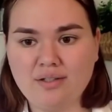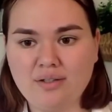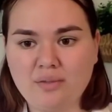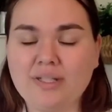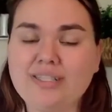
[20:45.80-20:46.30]

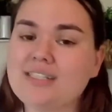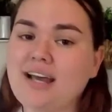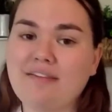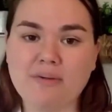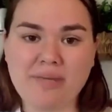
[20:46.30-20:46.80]
what is an
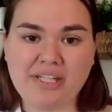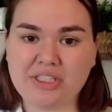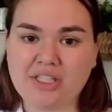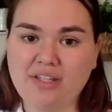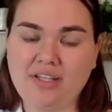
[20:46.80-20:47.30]

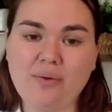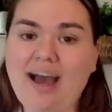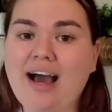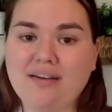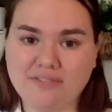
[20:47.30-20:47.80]
affirmation that you
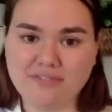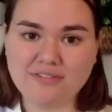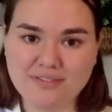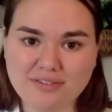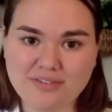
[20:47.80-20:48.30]
have
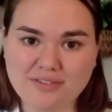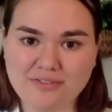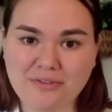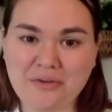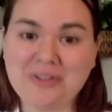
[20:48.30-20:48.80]

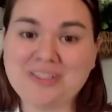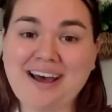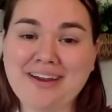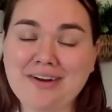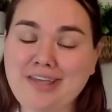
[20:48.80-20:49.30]
for your
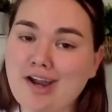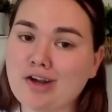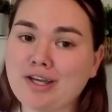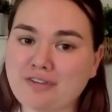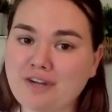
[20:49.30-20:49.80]
tired
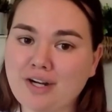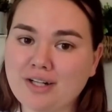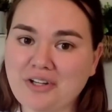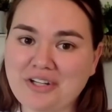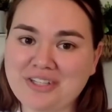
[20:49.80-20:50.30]
caregiver
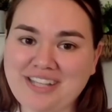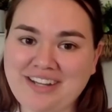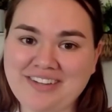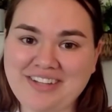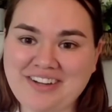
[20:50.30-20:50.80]
or your
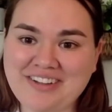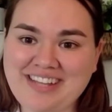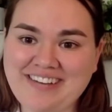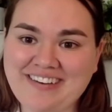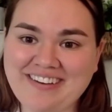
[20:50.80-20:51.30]
tired
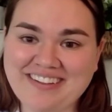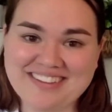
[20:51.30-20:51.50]
caretaker?